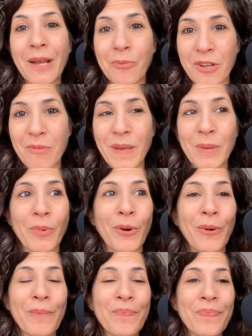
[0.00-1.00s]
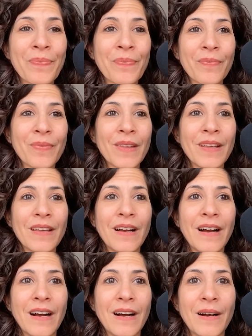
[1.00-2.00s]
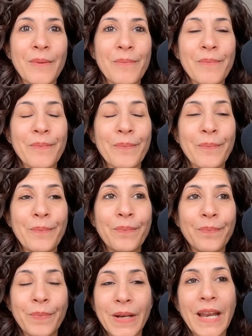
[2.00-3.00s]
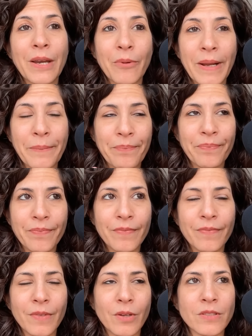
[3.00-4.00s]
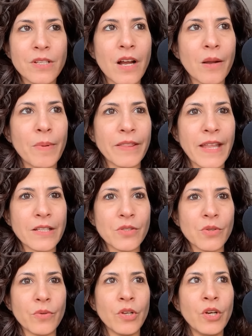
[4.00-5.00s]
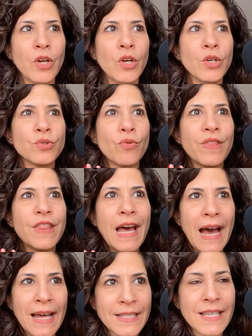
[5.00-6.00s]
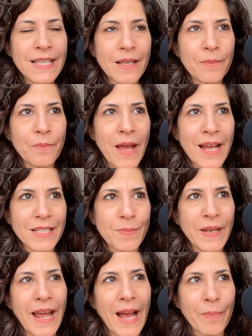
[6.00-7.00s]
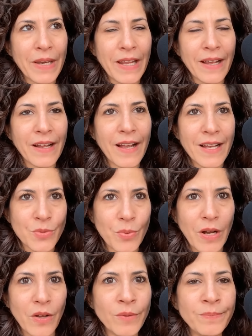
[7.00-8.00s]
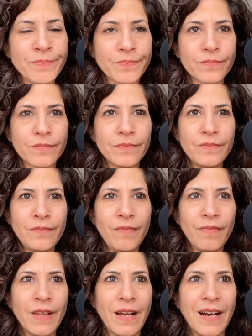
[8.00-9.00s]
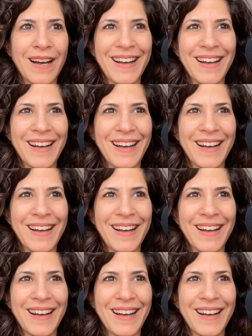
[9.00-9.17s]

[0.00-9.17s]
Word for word: with people. Um, but anyway, I'm going to talk about that soon. So that is has been happening as well. Uh,